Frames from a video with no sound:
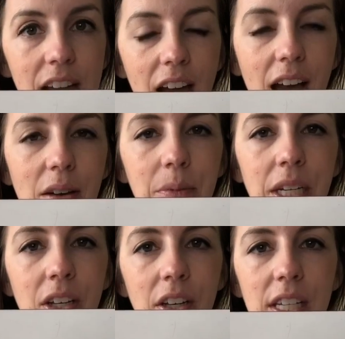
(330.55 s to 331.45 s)
how
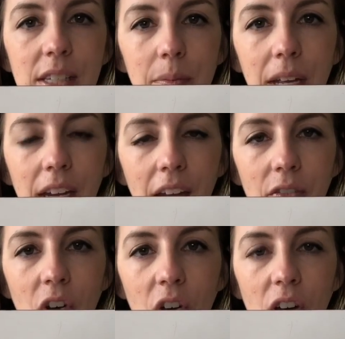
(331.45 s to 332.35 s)
many cookies am I going to have
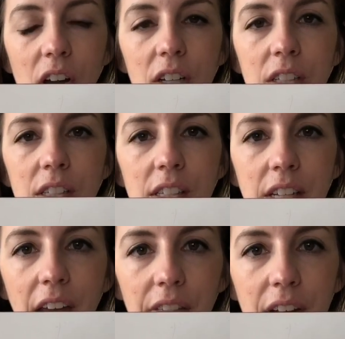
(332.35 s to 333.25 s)
all
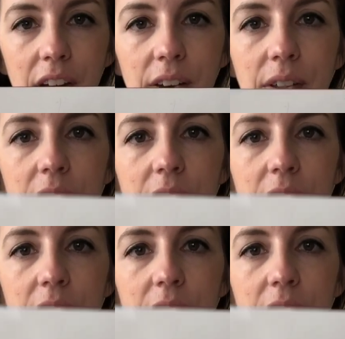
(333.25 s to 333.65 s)
together?